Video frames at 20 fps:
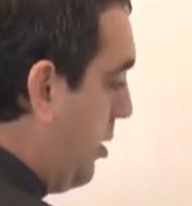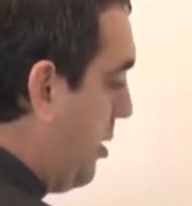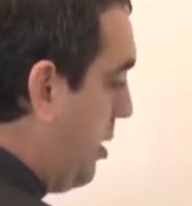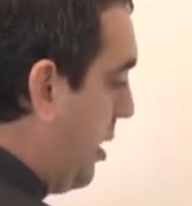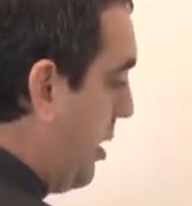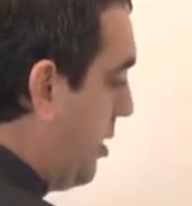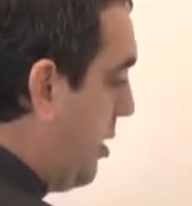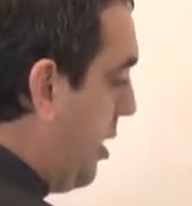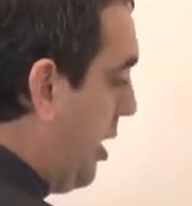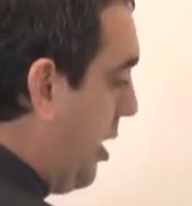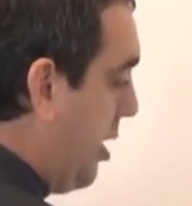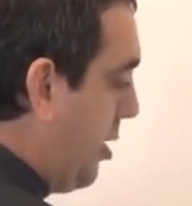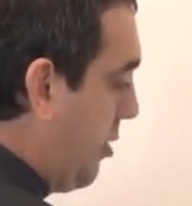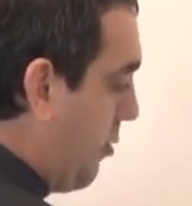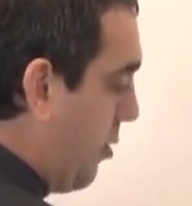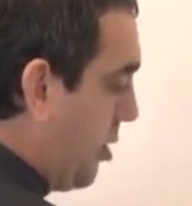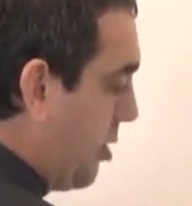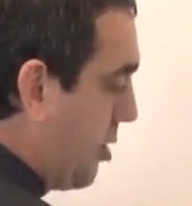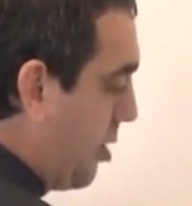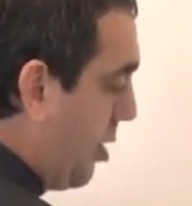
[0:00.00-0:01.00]
dt, and
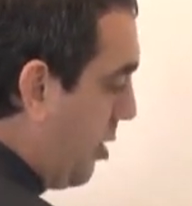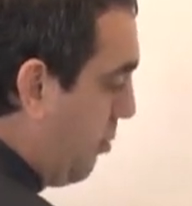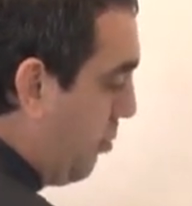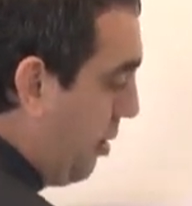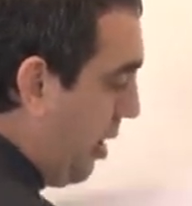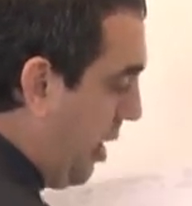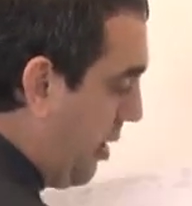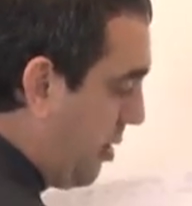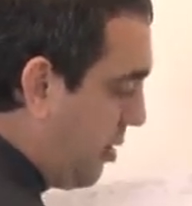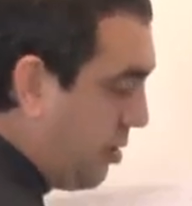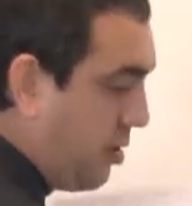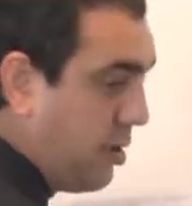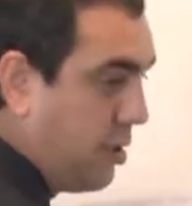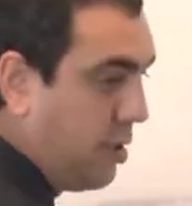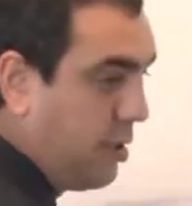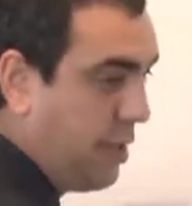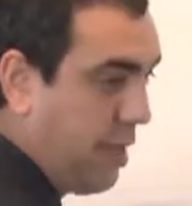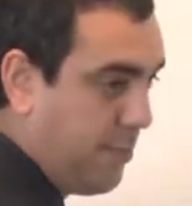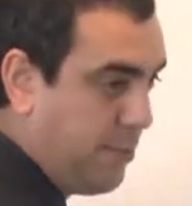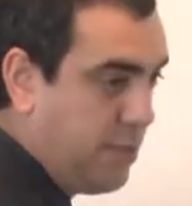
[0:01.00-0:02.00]
we're just going to apply this to
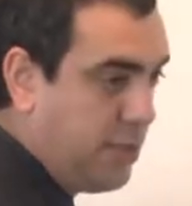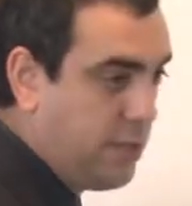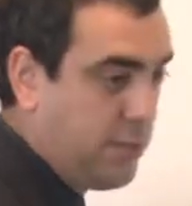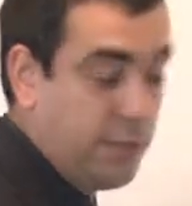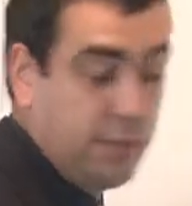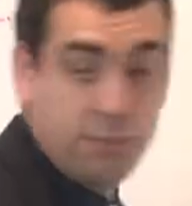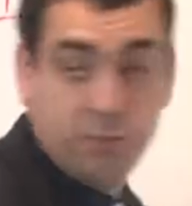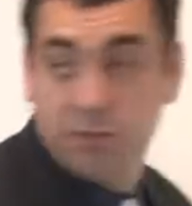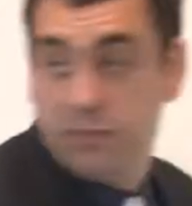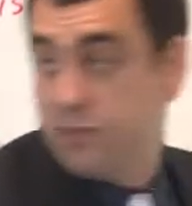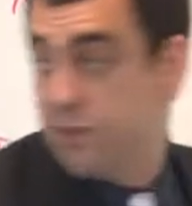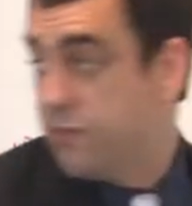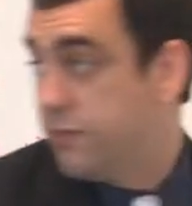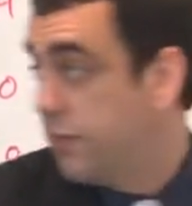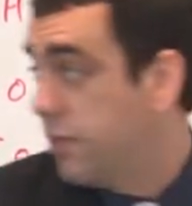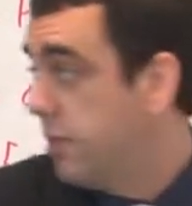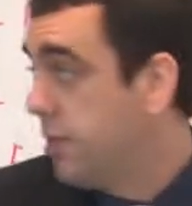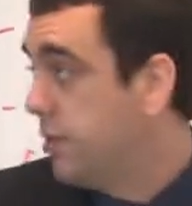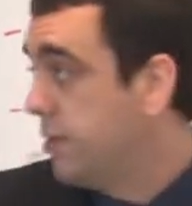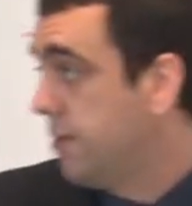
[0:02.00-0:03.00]
the lemma that we proved
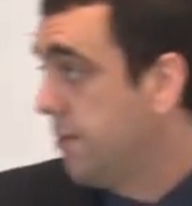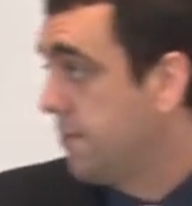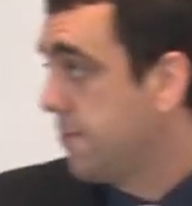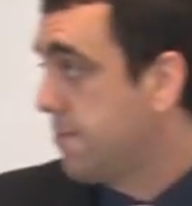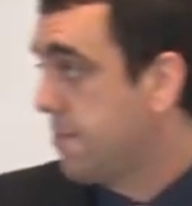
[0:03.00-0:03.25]
over here.